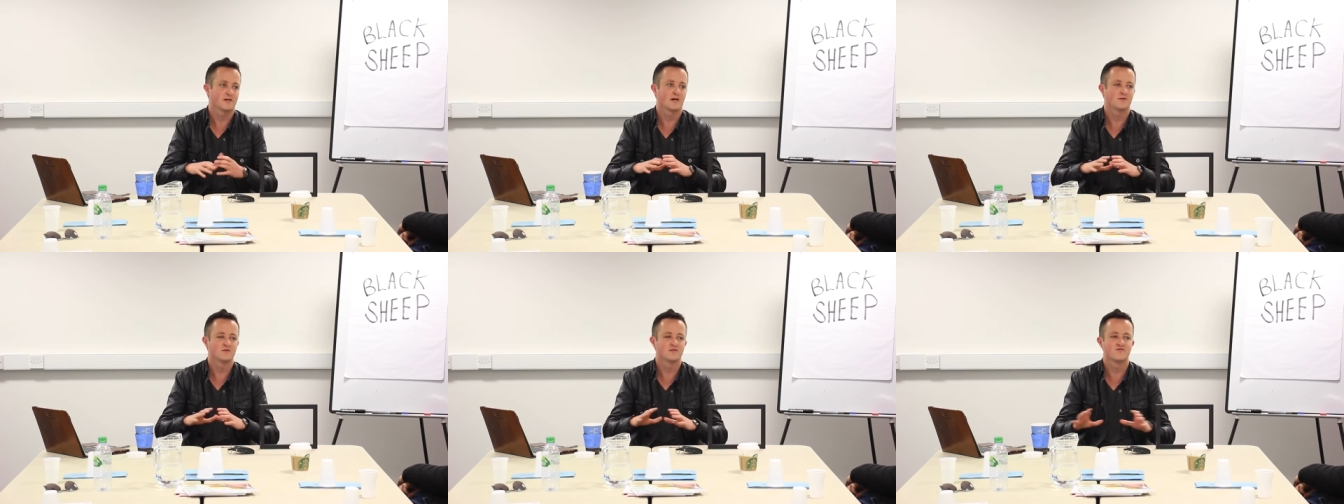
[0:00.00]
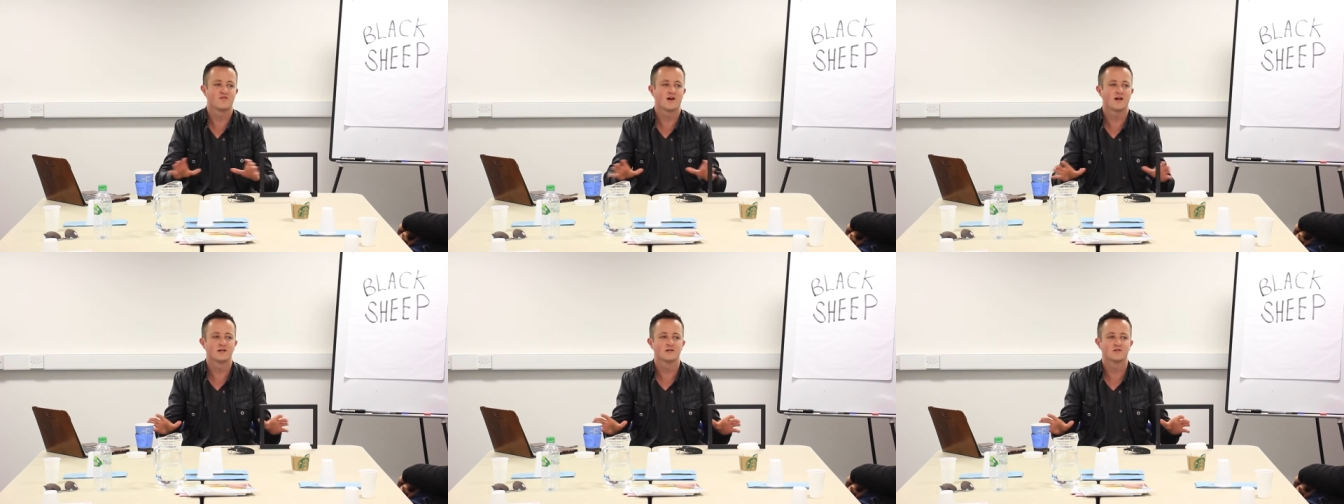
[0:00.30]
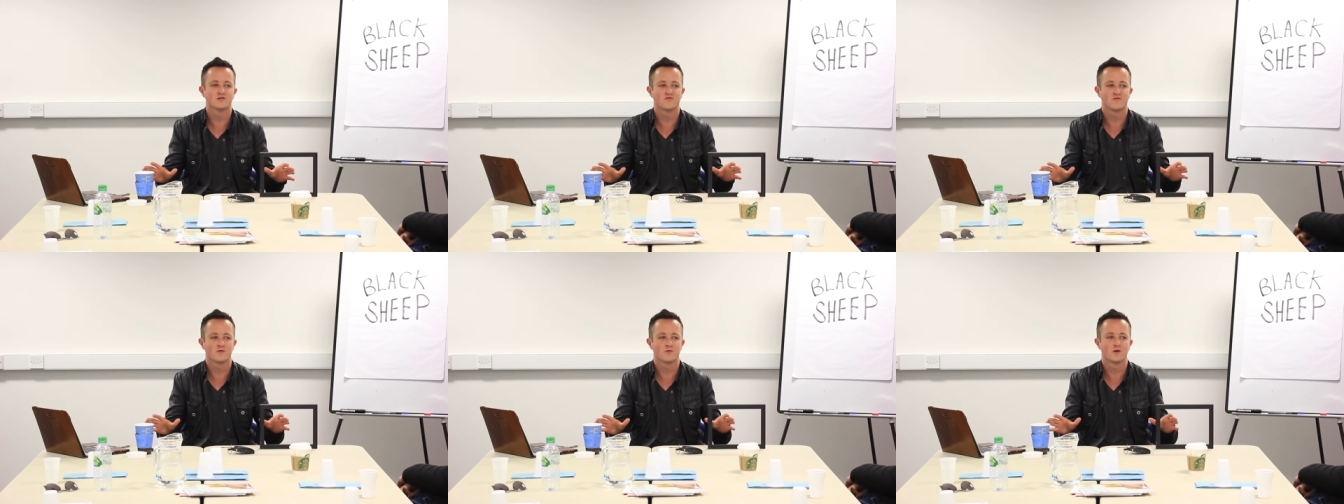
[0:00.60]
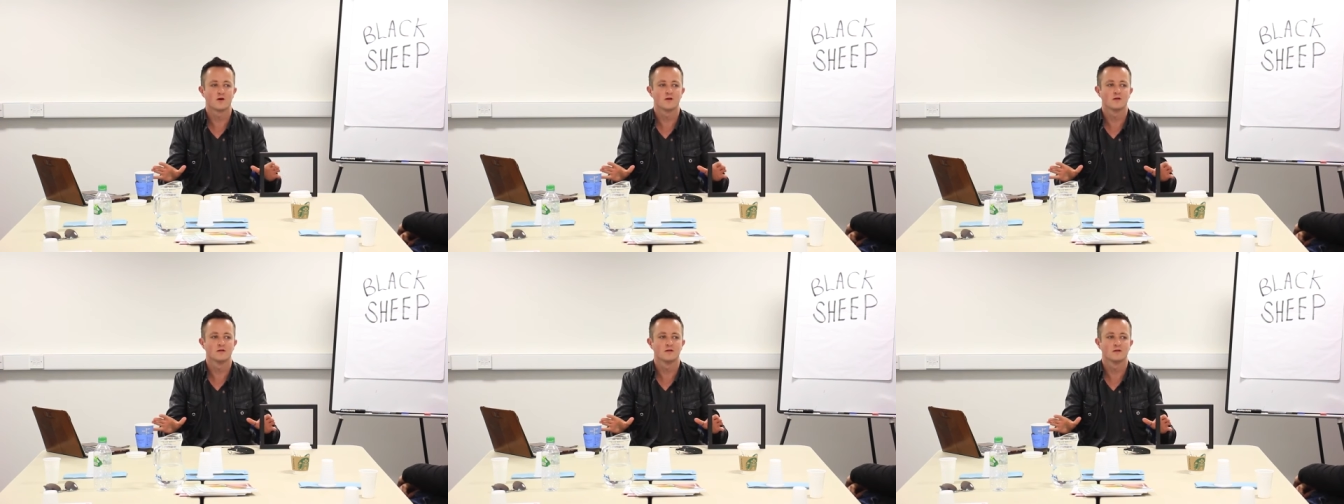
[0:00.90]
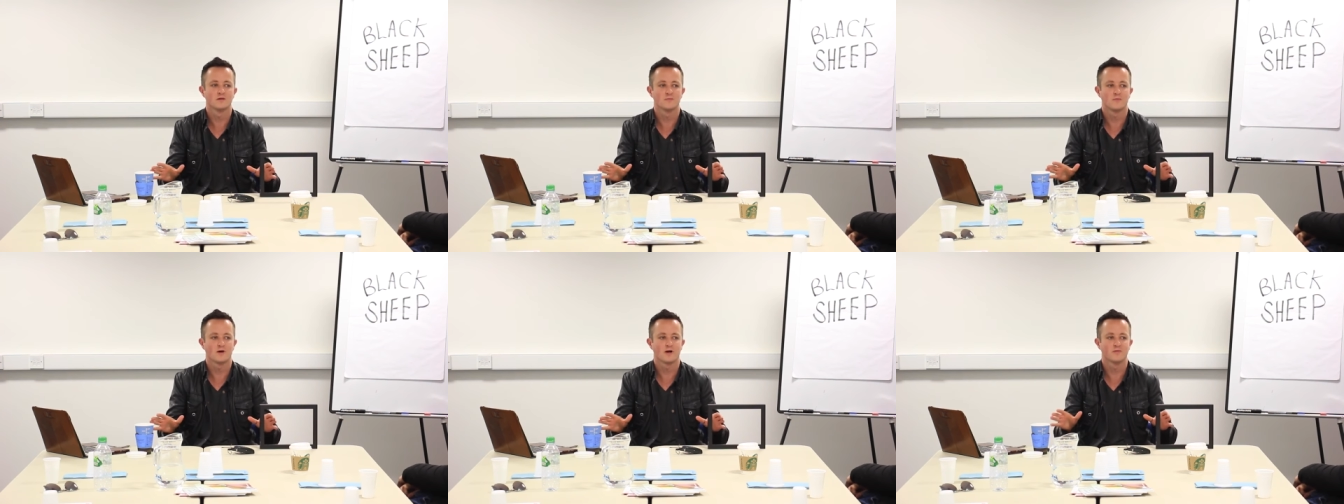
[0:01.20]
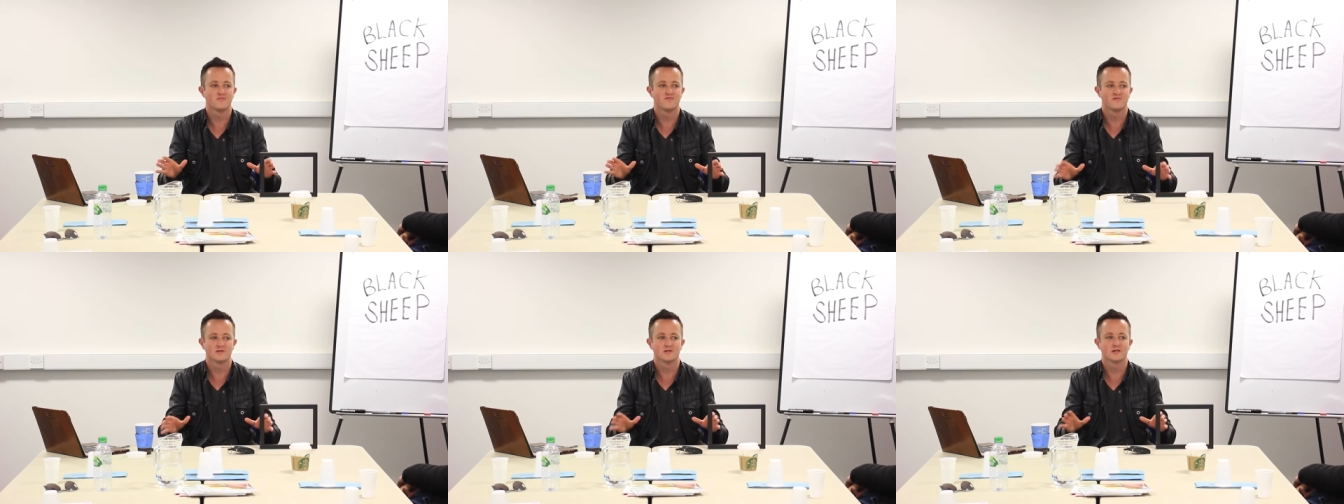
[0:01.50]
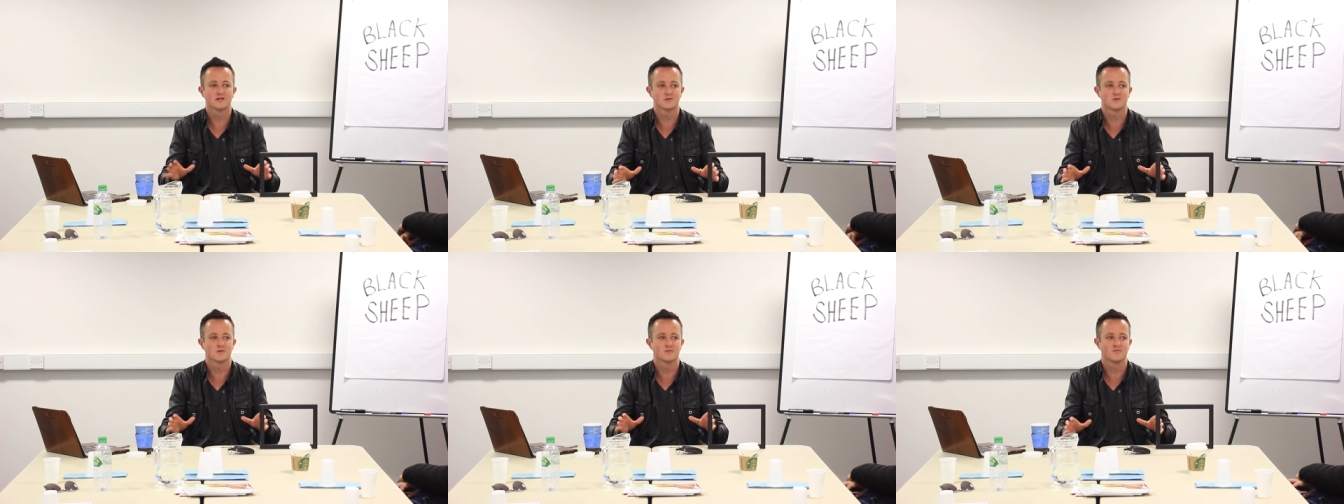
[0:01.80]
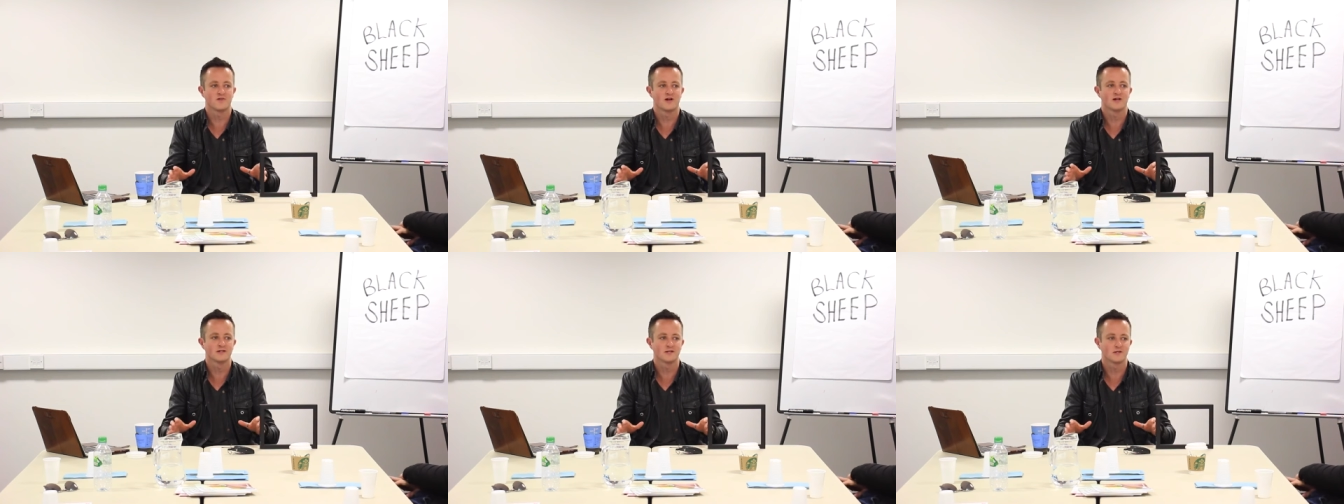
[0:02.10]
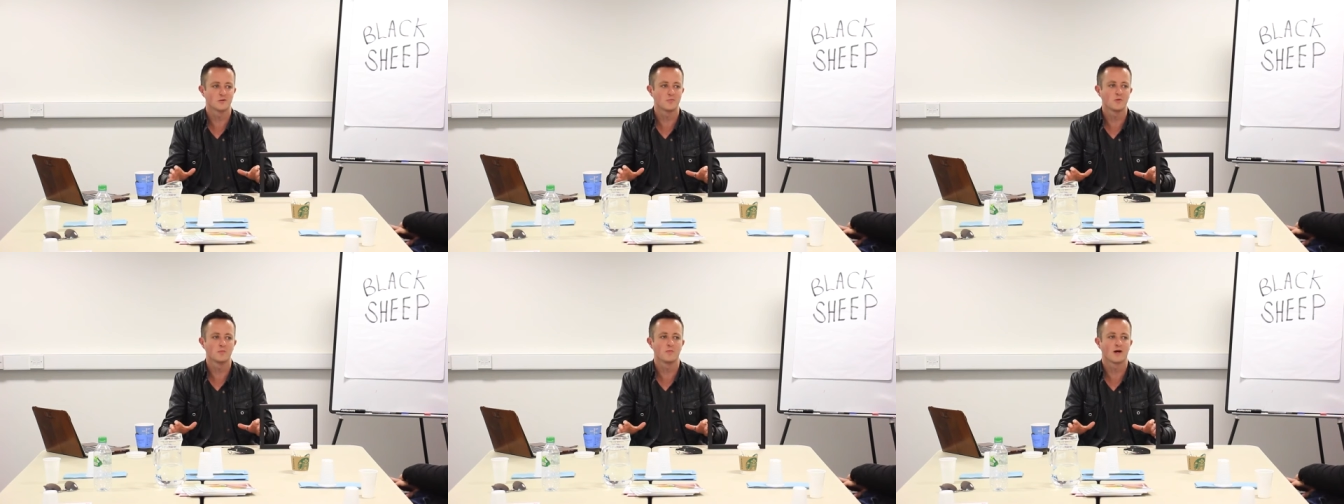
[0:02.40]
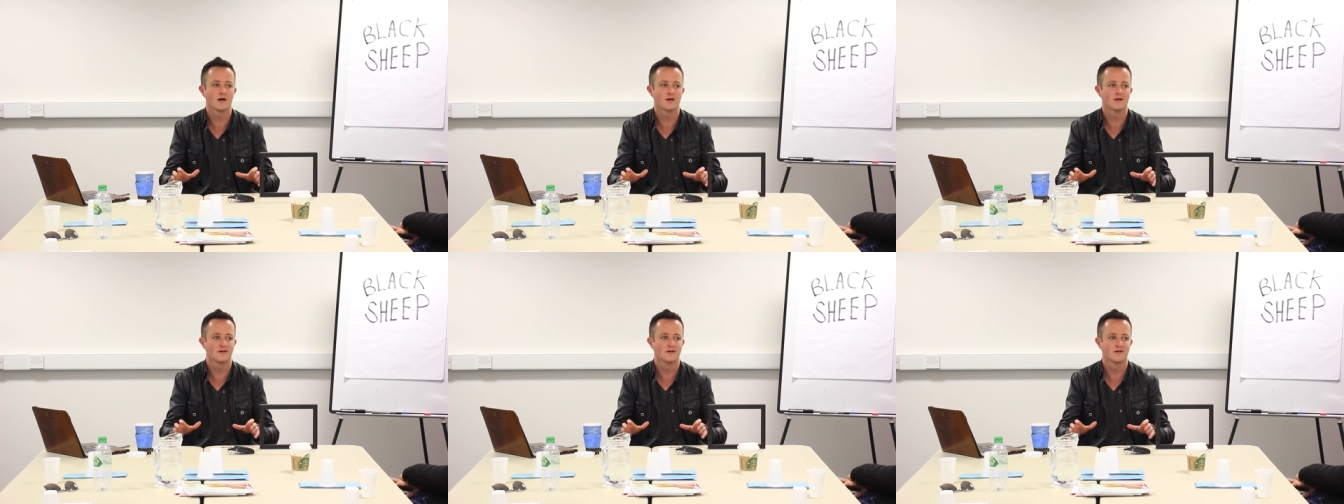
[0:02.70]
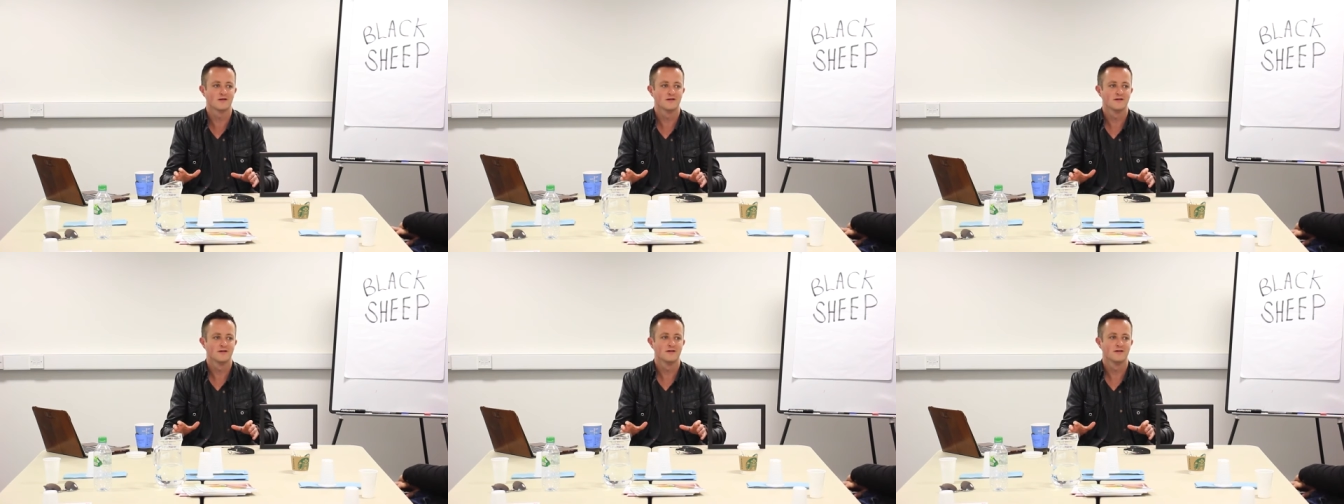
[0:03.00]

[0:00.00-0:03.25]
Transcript: and now he's vanished for a while. But I predict with Brand he'll be back.